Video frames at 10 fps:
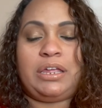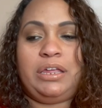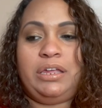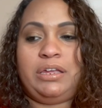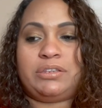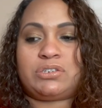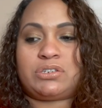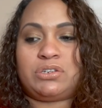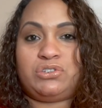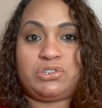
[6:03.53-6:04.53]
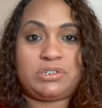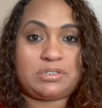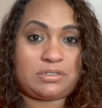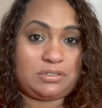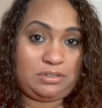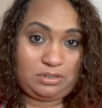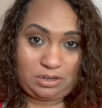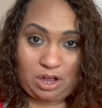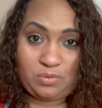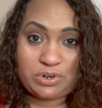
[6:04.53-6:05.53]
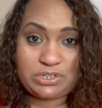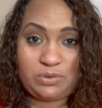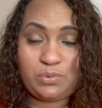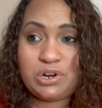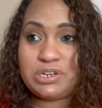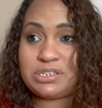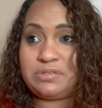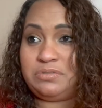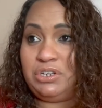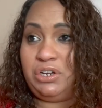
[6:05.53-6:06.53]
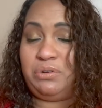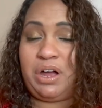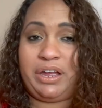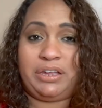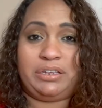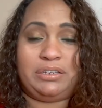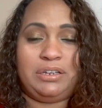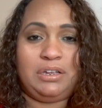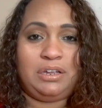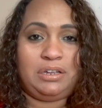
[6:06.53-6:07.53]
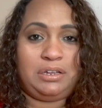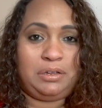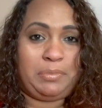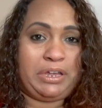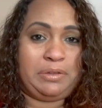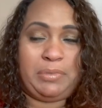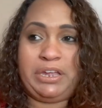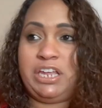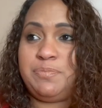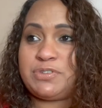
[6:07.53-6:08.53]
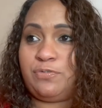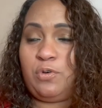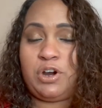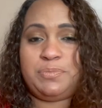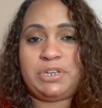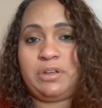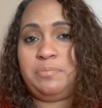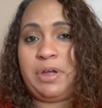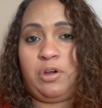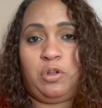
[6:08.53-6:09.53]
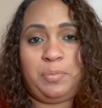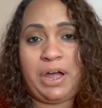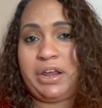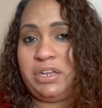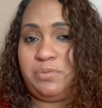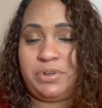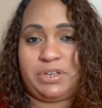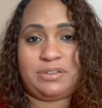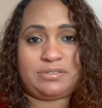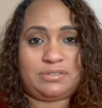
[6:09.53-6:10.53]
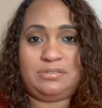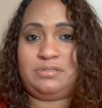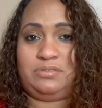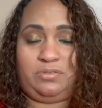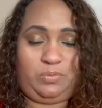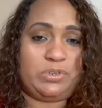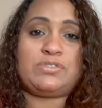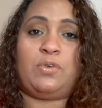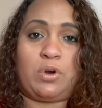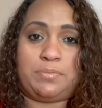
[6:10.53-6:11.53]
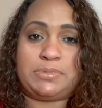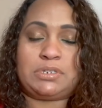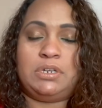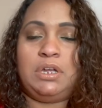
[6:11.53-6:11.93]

it just got worse and worse. You know, I, my, my hips formed, my whole body was, was formed.